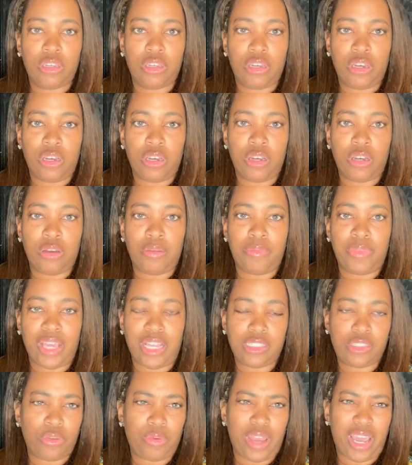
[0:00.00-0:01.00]
Um,
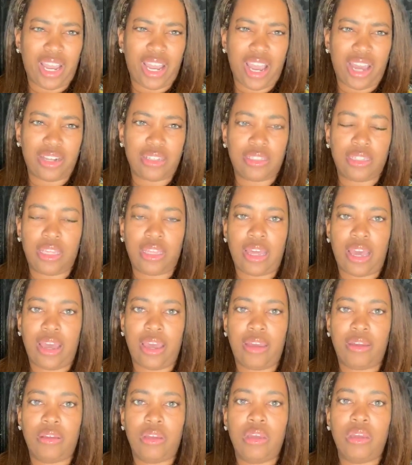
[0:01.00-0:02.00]
that's the way I kind of see
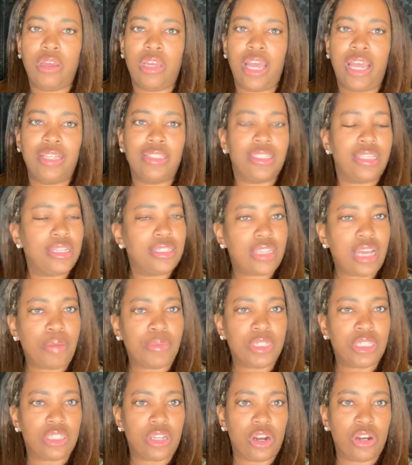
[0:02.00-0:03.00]
that. And since I'm
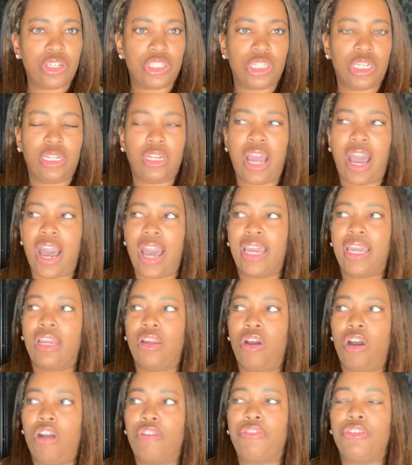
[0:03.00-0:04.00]
a surgeon, I can
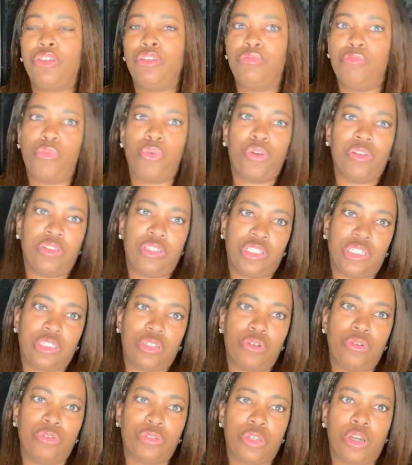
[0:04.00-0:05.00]
offer you more than just
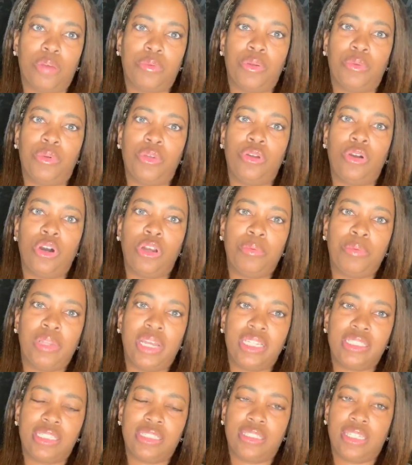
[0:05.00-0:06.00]
cool sculpting. When you go to
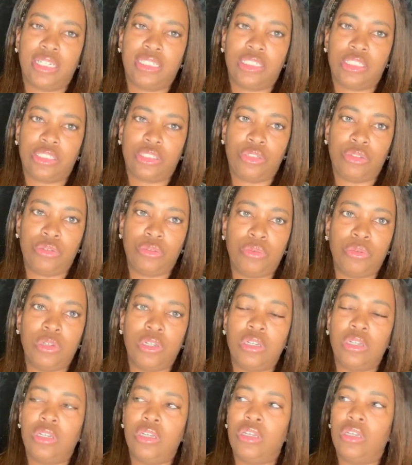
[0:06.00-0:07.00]
places that just do
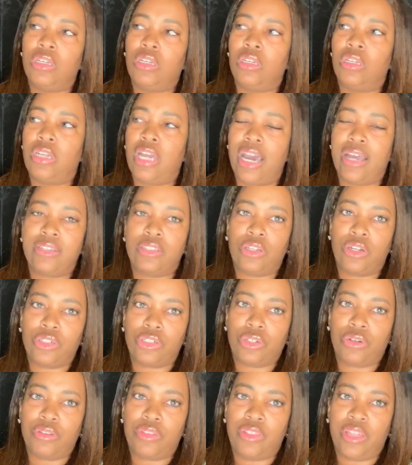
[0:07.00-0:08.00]

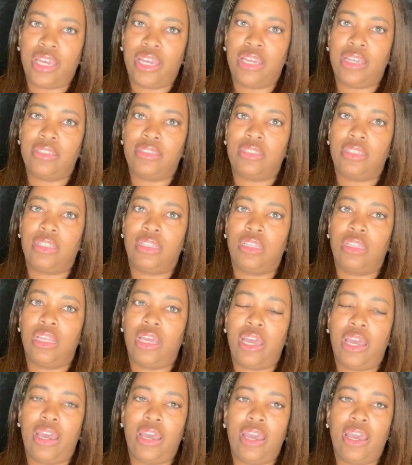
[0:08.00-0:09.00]
non-surgical things,
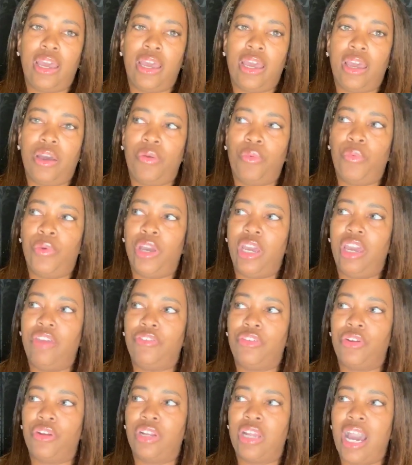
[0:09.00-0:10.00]
if
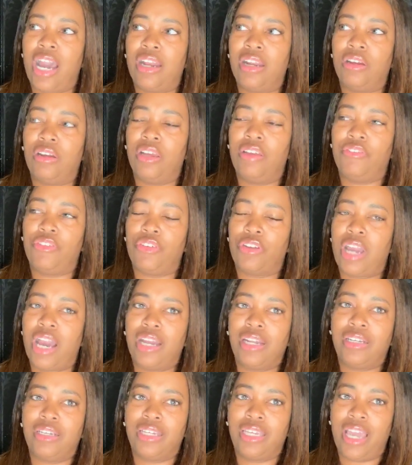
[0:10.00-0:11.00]
you're not a if you're not
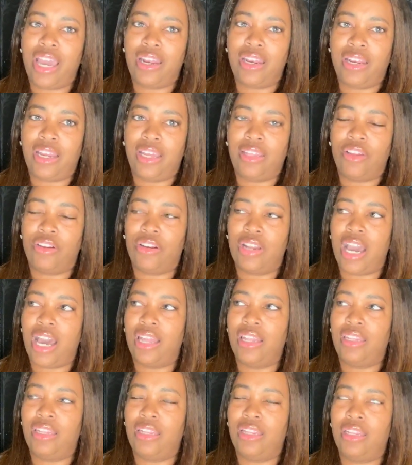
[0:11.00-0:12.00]
a good candidate, they're
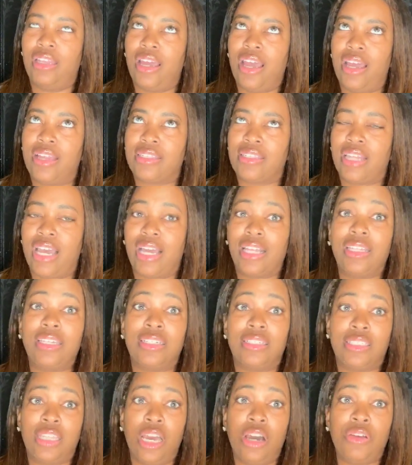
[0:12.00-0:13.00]
not as likely
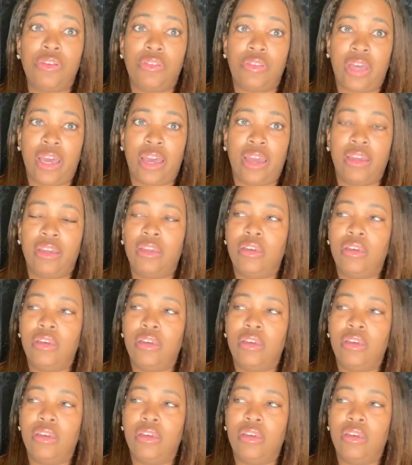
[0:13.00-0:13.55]
to tell you that